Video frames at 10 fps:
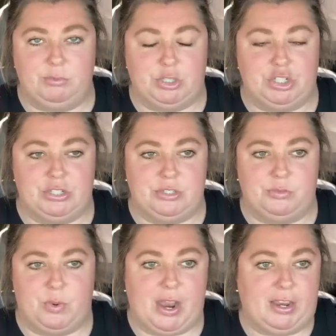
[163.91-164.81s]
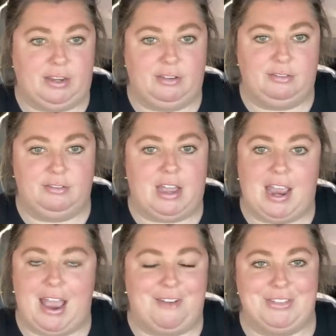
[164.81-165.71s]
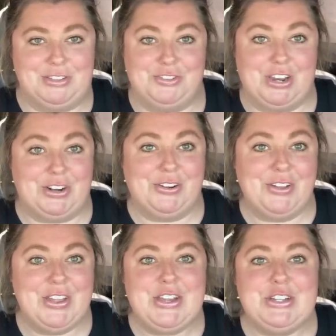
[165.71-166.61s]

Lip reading: which is why I have this channel,